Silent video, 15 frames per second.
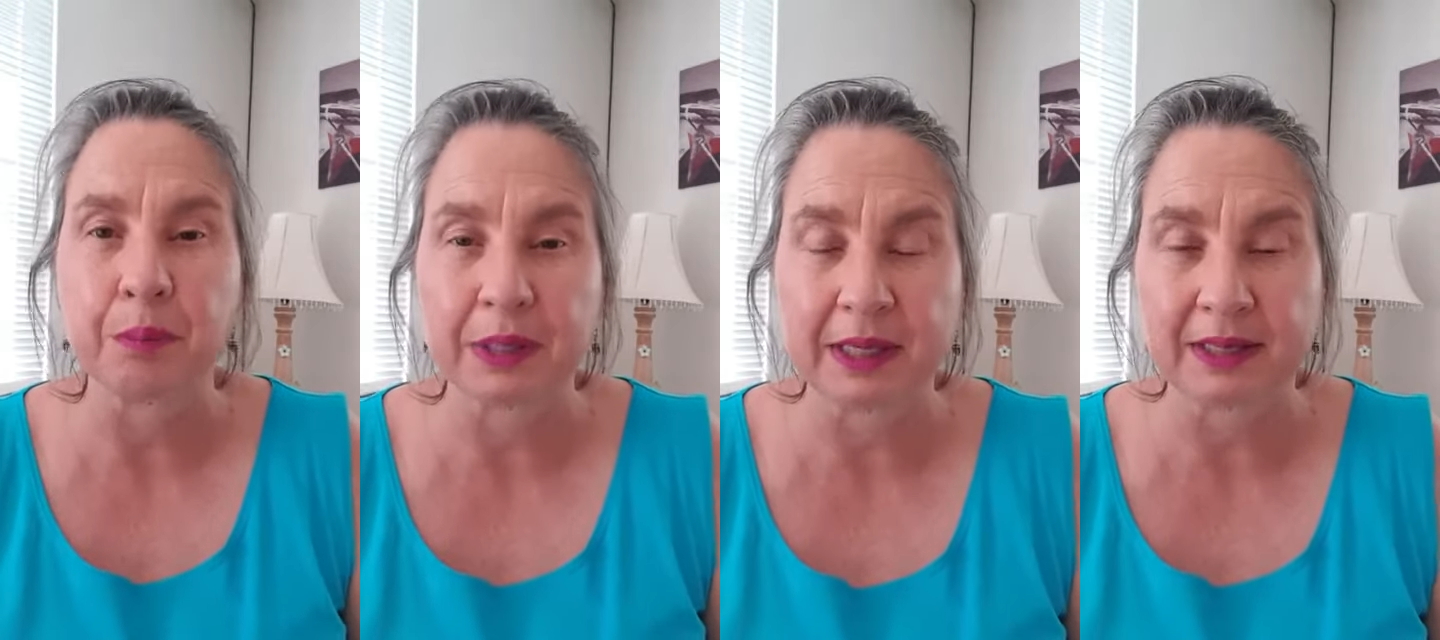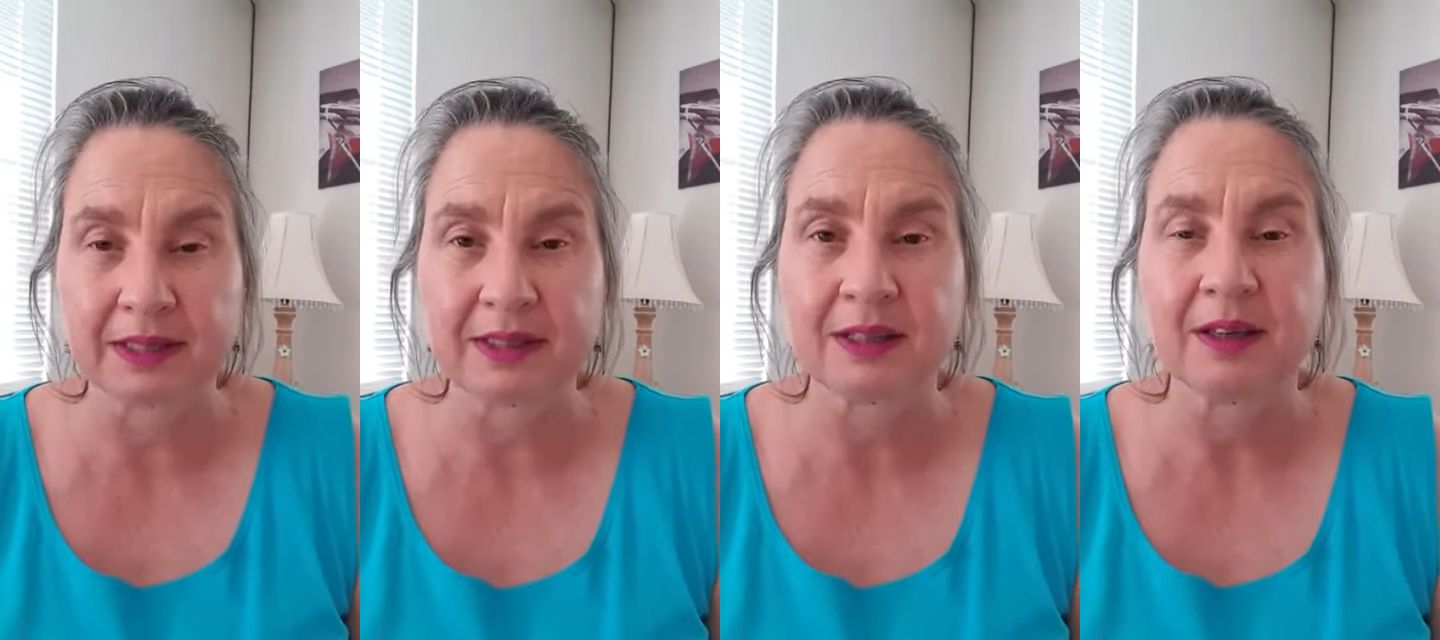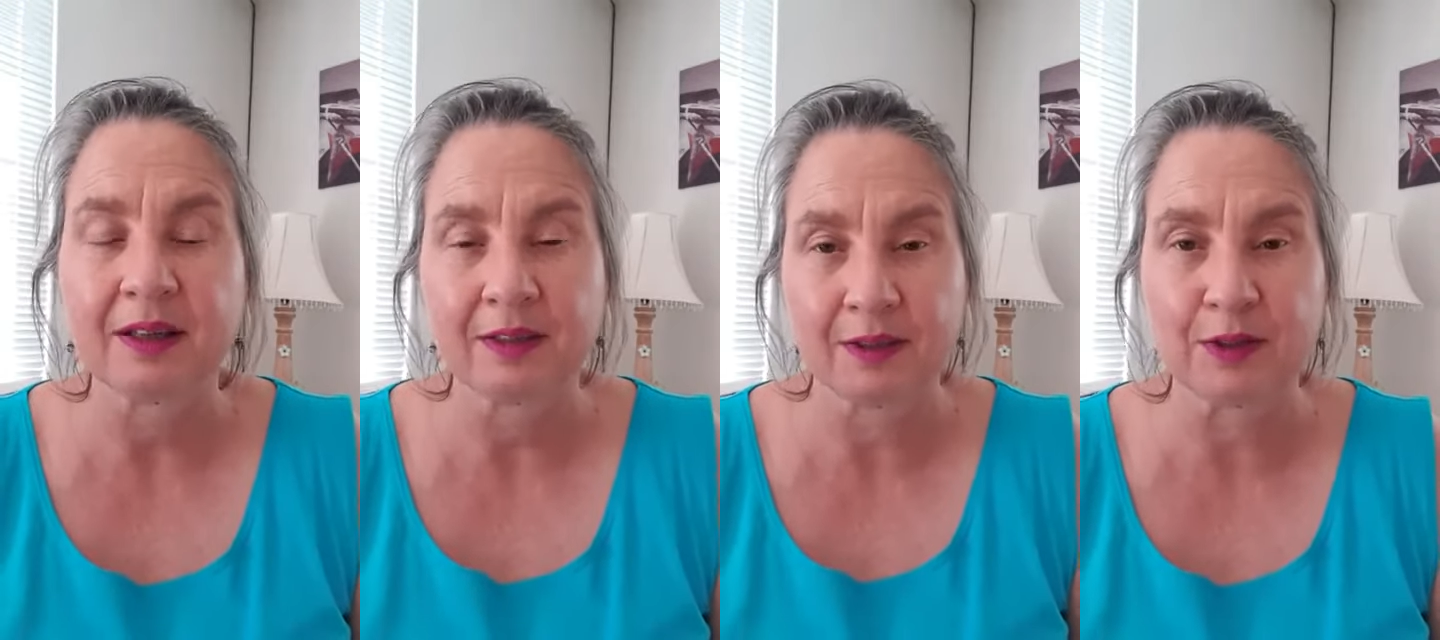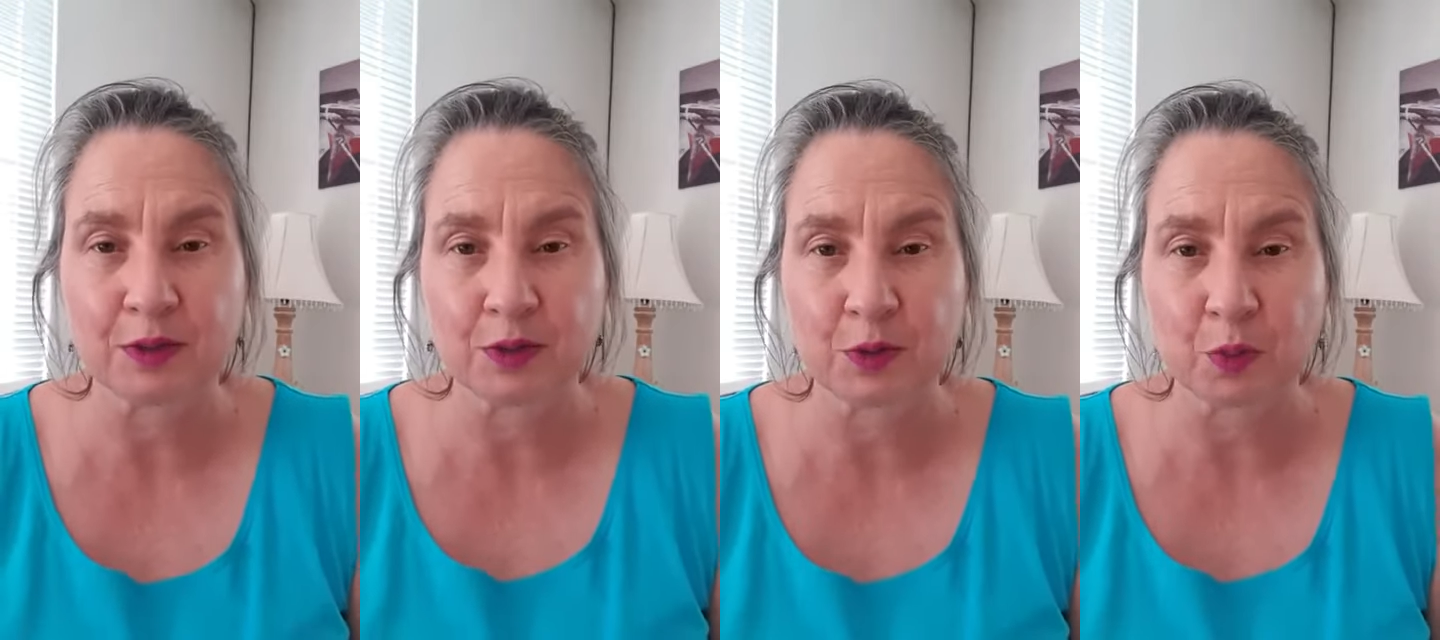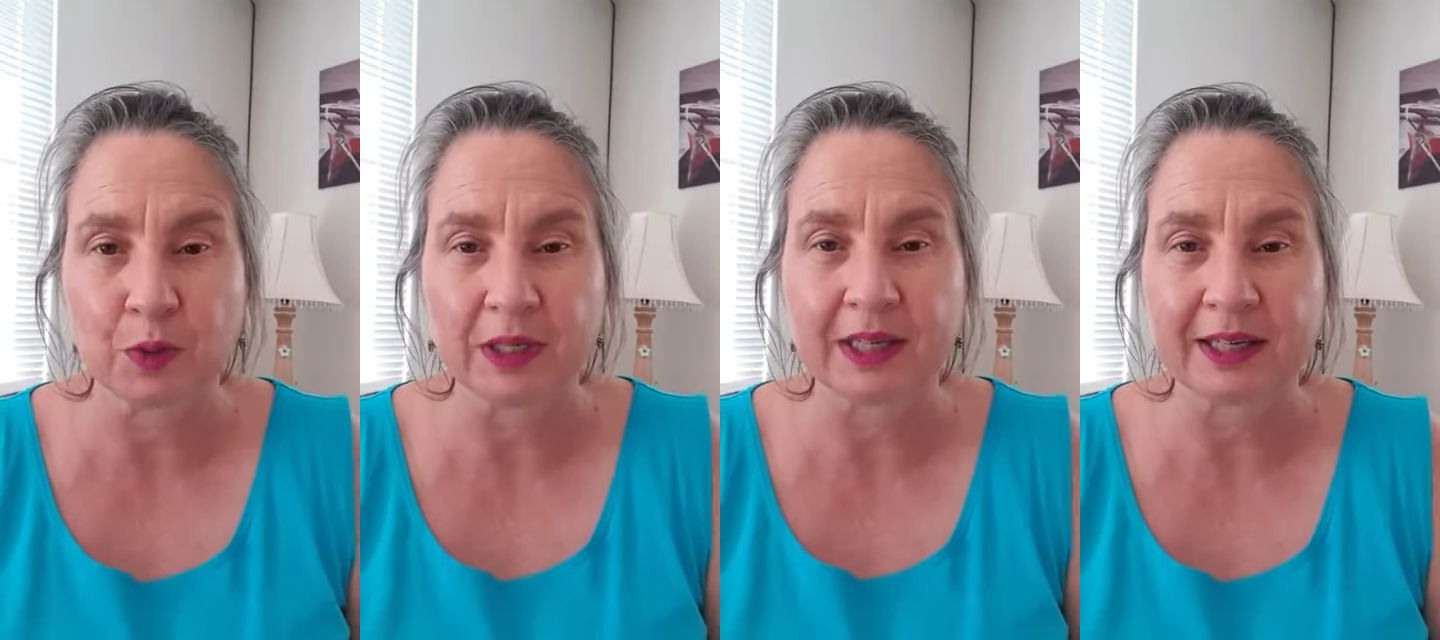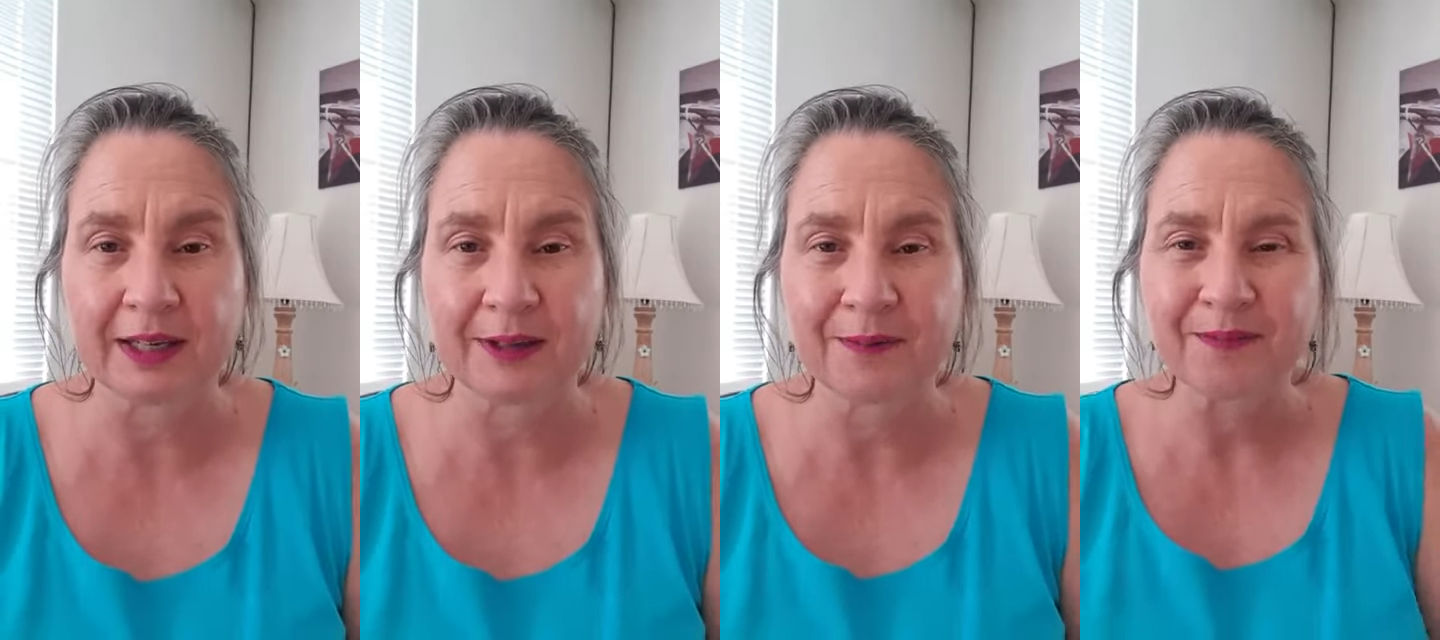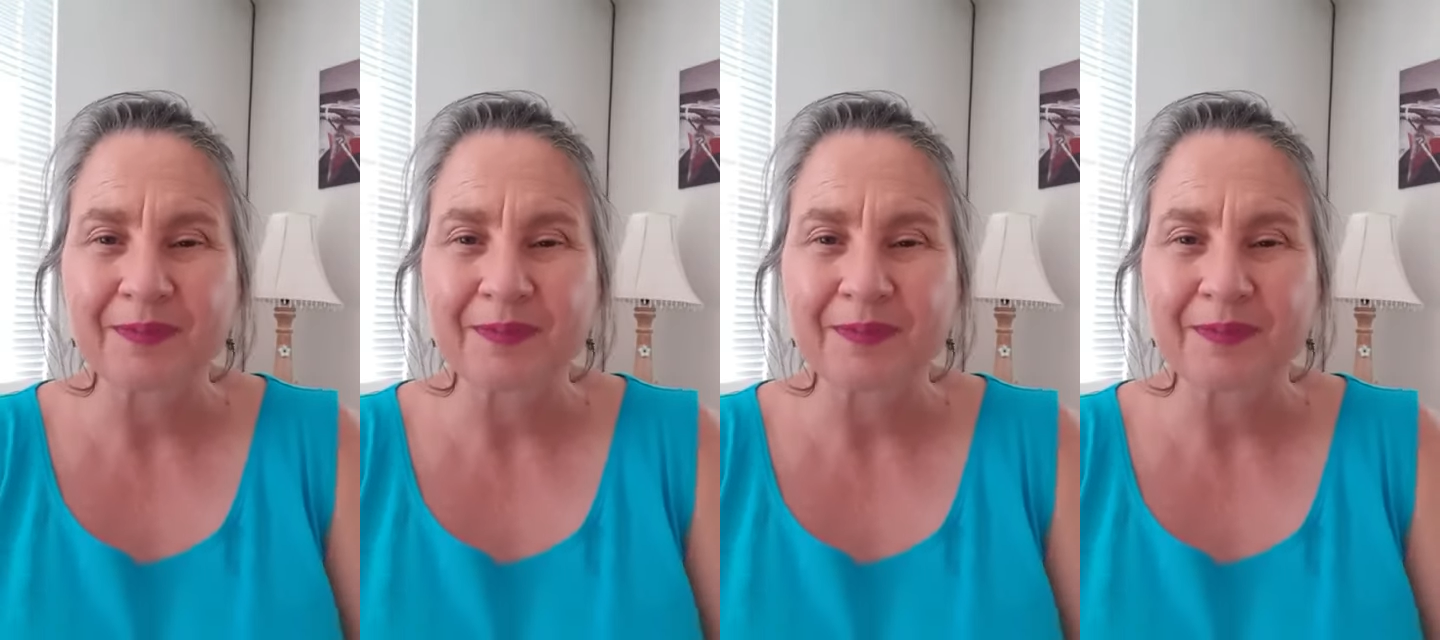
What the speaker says: be it this week.